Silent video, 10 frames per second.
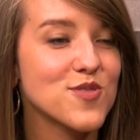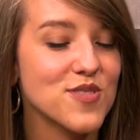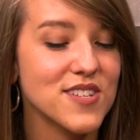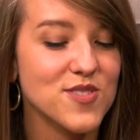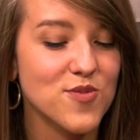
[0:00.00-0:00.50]
So
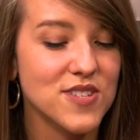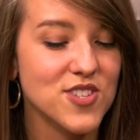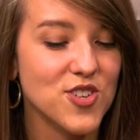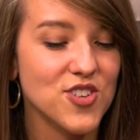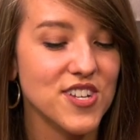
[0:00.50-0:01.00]
he's going
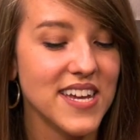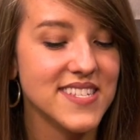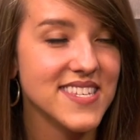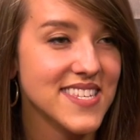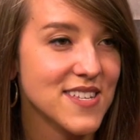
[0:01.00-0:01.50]
to
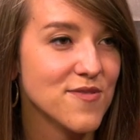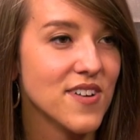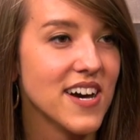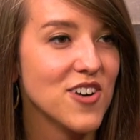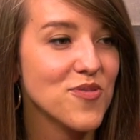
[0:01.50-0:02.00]
create Eve,
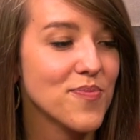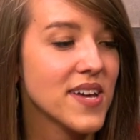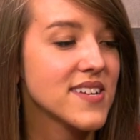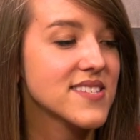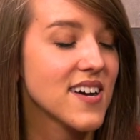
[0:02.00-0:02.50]
a
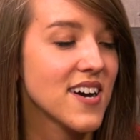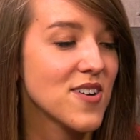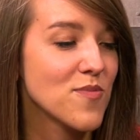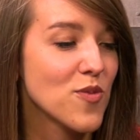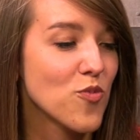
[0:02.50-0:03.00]
helpmate,
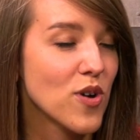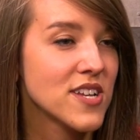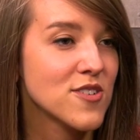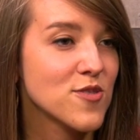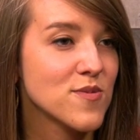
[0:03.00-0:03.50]

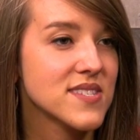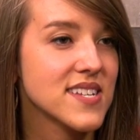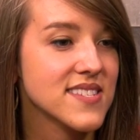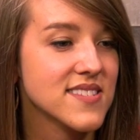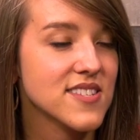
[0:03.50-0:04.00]
one who is
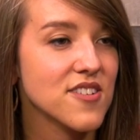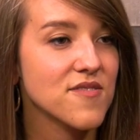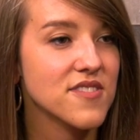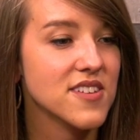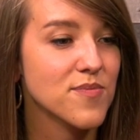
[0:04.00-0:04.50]
necessary
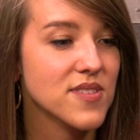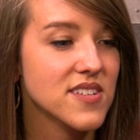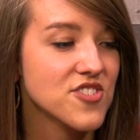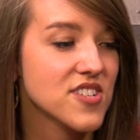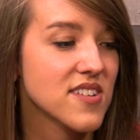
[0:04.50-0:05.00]
for the
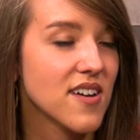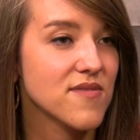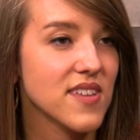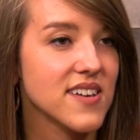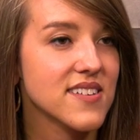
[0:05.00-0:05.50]
completion
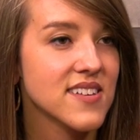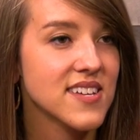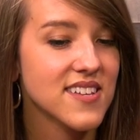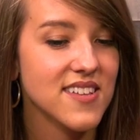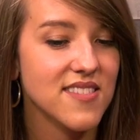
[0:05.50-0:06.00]
of like
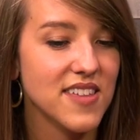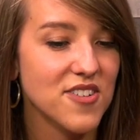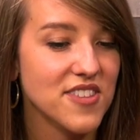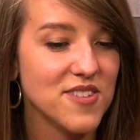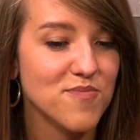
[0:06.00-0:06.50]

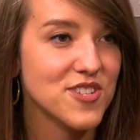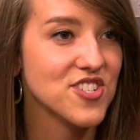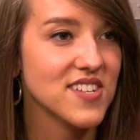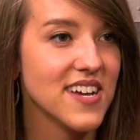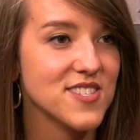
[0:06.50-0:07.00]
their like
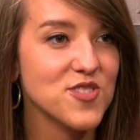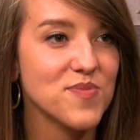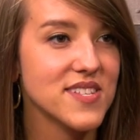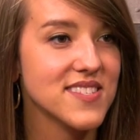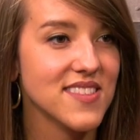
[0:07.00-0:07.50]
mission as
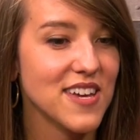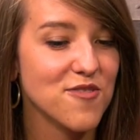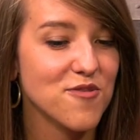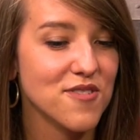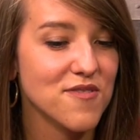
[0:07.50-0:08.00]
humans and like
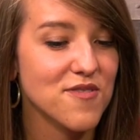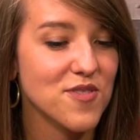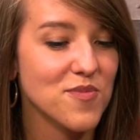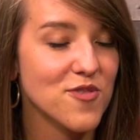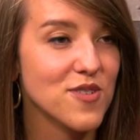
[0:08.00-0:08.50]
for the
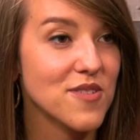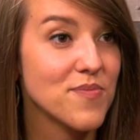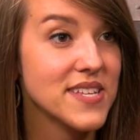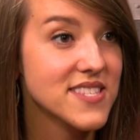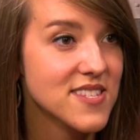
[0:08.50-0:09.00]
fulfillment of what it
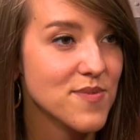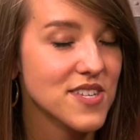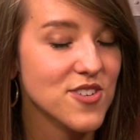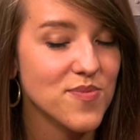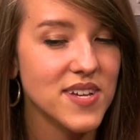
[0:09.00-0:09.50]
means to be
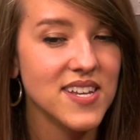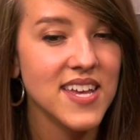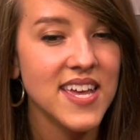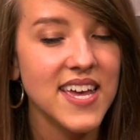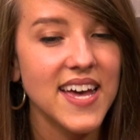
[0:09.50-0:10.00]
human.
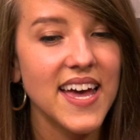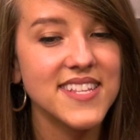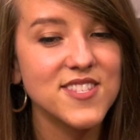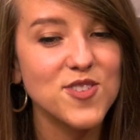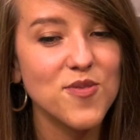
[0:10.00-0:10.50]

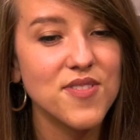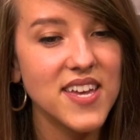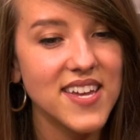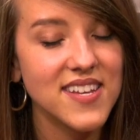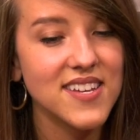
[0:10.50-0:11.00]
And so
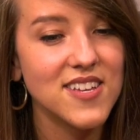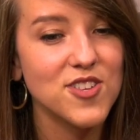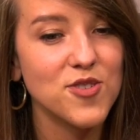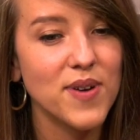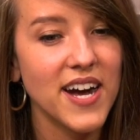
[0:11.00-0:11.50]
then
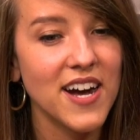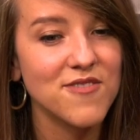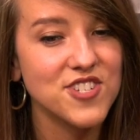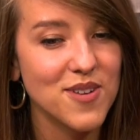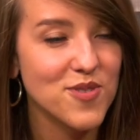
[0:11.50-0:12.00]
you have
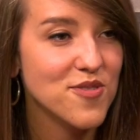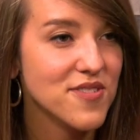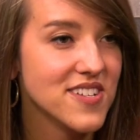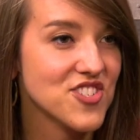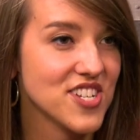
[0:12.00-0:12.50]
chapter
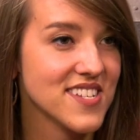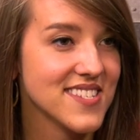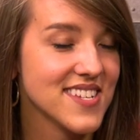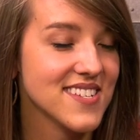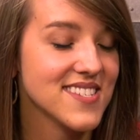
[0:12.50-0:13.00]
3 in
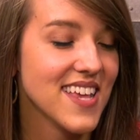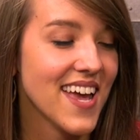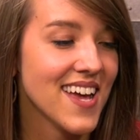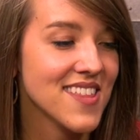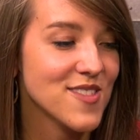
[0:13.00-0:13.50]
Genesis,
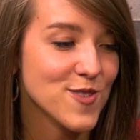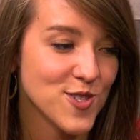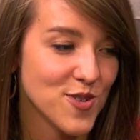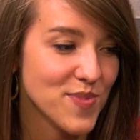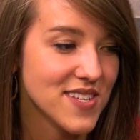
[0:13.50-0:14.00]
and the
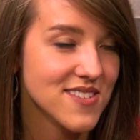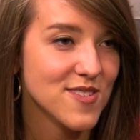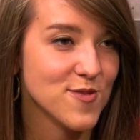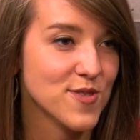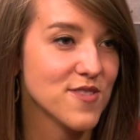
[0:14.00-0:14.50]
serpent
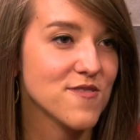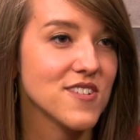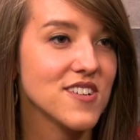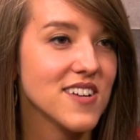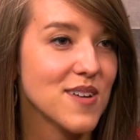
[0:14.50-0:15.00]

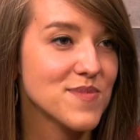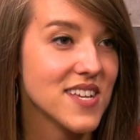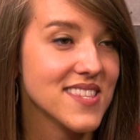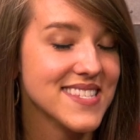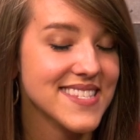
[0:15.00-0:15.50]
Lucifer comes
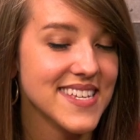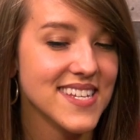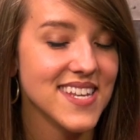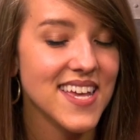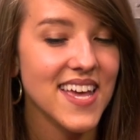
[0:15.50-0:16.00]
on the
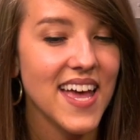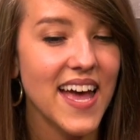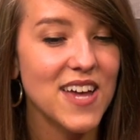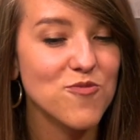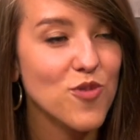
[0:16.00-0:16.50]
scene.
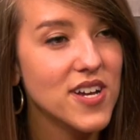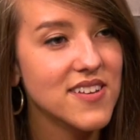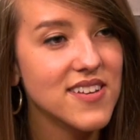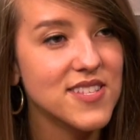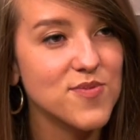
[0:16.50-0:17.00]
And
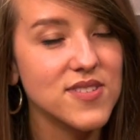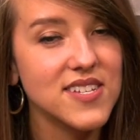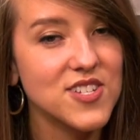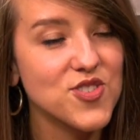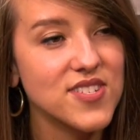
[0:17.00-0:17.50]
one, it's really
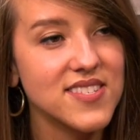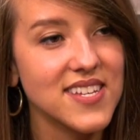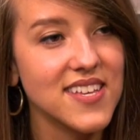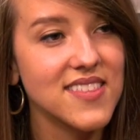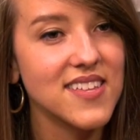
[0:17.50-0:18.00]

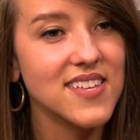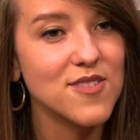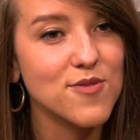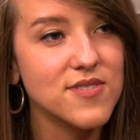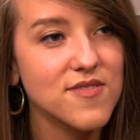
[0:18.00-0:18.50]
interesting that like
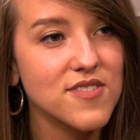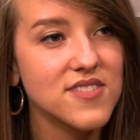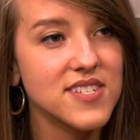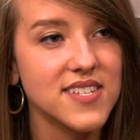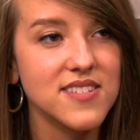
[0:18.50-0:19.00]
Lucifer
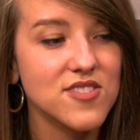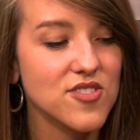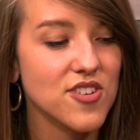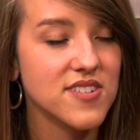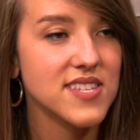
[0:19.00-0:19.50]
doesn't
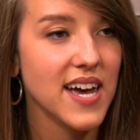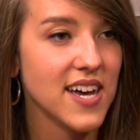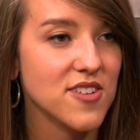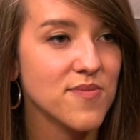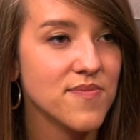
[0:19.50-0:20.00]
talk to
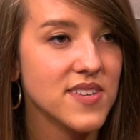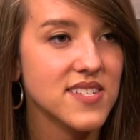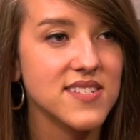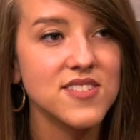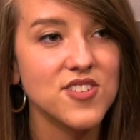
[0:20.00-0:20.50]
Adam. He
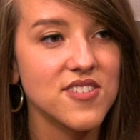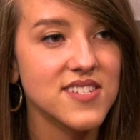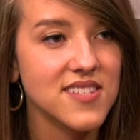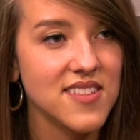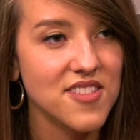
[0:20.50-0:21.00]
doesn't talk
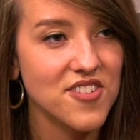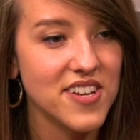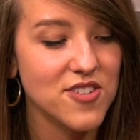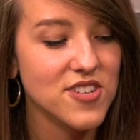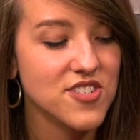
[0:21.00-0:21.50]
to any other
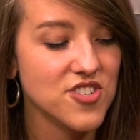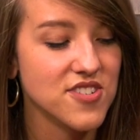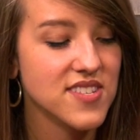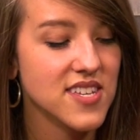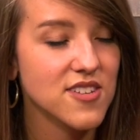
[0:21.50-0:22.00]

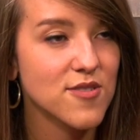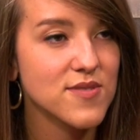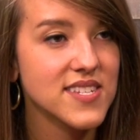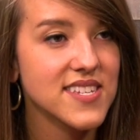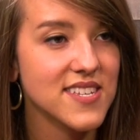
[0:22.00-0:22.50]
creatures. He
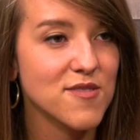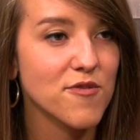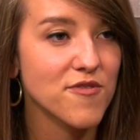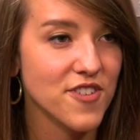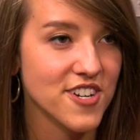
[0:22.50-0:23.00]
goes to Eve
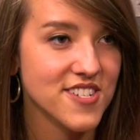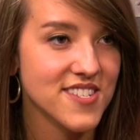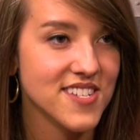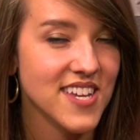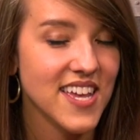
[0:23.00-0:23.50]

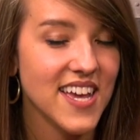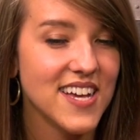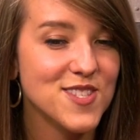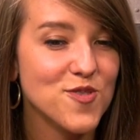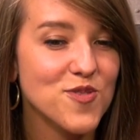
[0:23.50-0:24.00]
first.
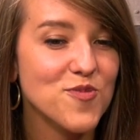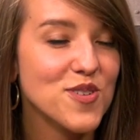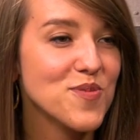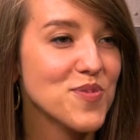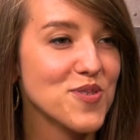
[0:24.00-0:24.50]
And so if you
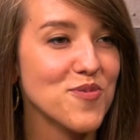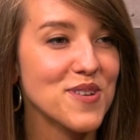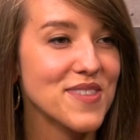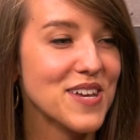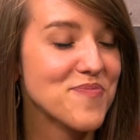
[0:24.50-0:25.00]
want to
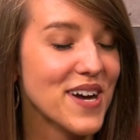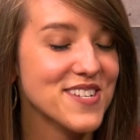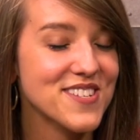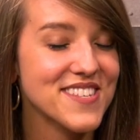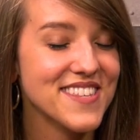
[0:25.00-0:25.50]
point like back
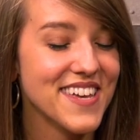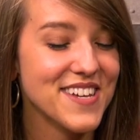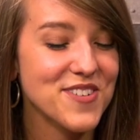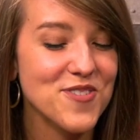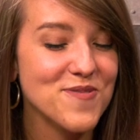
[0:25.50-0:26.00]
to the
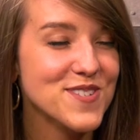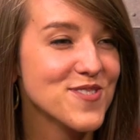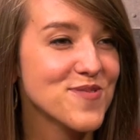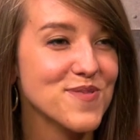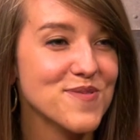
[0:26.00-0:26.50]
like
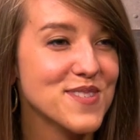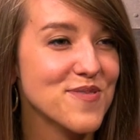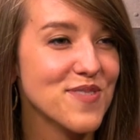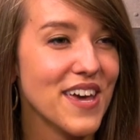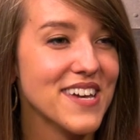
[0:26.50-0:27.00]
original roots
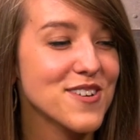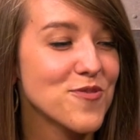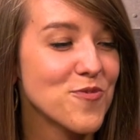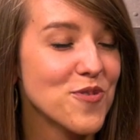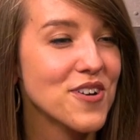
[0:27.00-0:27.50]
of like
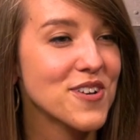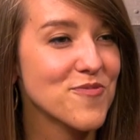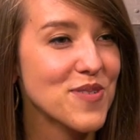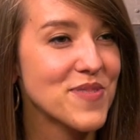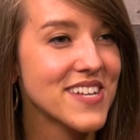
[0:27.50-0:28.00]
war on
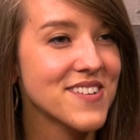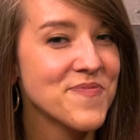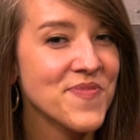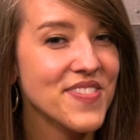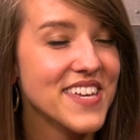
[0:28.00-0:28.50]
women,
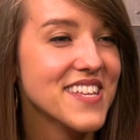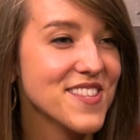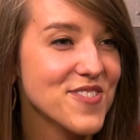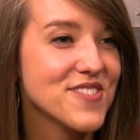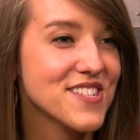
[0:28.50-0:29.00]
like it
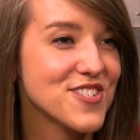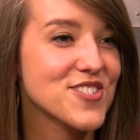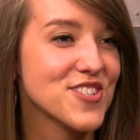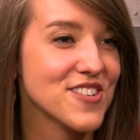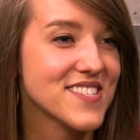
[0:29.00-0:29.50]
literally just
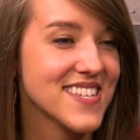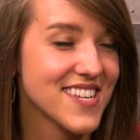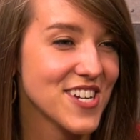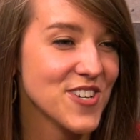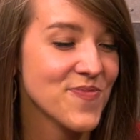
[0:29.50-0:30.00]
starts
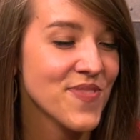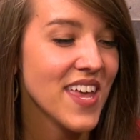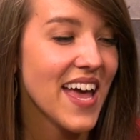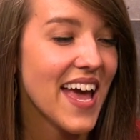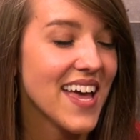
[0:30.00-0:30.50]
here.
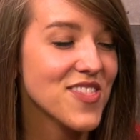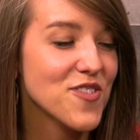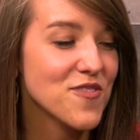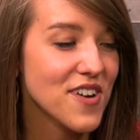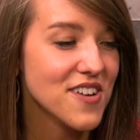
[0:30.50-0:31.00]
And
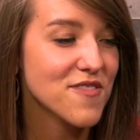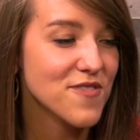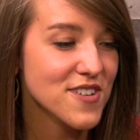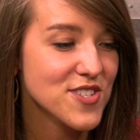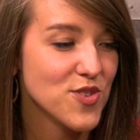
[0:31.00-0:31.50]
the very
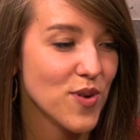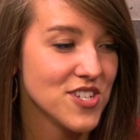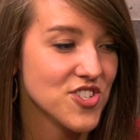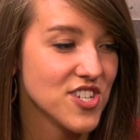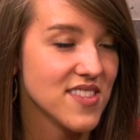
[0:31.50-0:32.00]
first
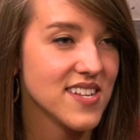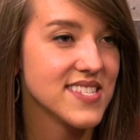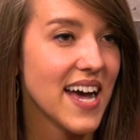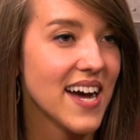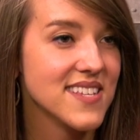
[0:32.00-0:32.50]
question that
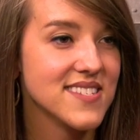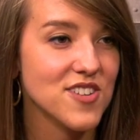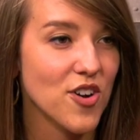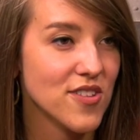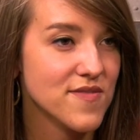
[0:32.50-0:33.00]
is asked
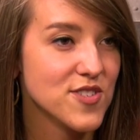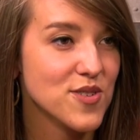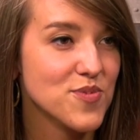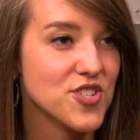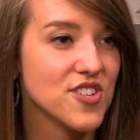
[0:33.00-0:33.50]
in all of
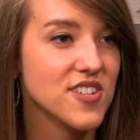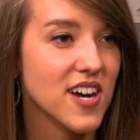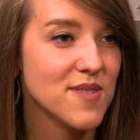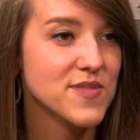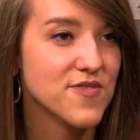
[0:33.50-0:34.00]
scripture
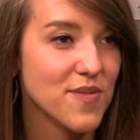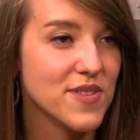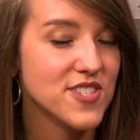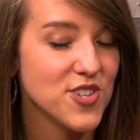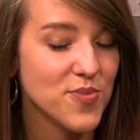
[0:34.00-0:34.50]
comes from
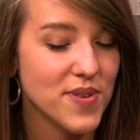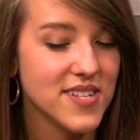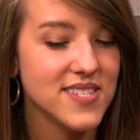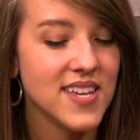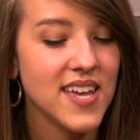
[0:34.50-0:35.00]
the
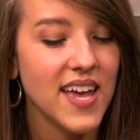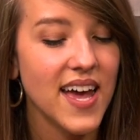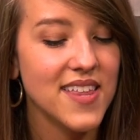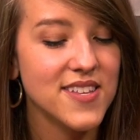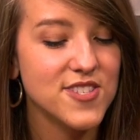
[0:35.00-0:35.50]
serpent.
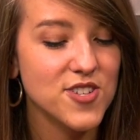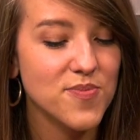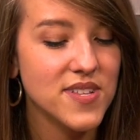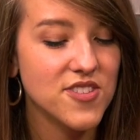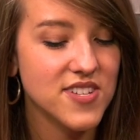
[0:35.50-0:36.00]
And the
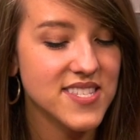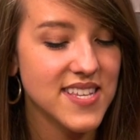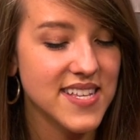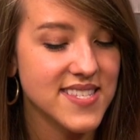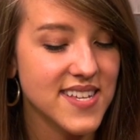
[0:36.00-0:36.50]
serpent looks
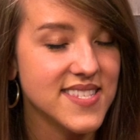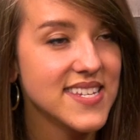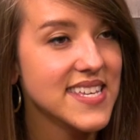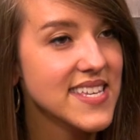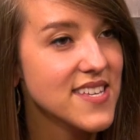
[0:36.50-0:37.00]
and says
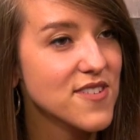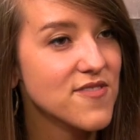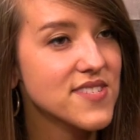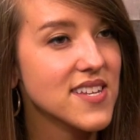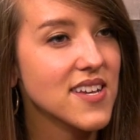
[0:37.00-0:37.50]
to
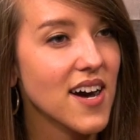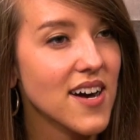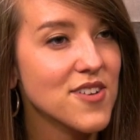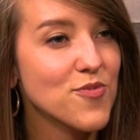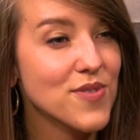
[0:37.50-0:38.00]
Eve, did
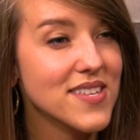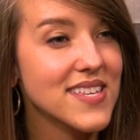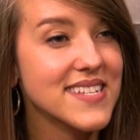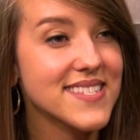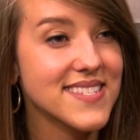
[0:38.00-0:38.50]
God
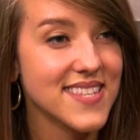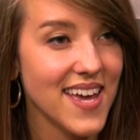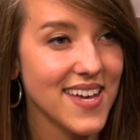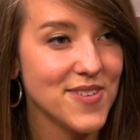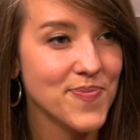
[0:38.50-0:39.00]
really
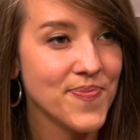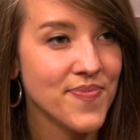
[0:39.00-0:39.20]
say?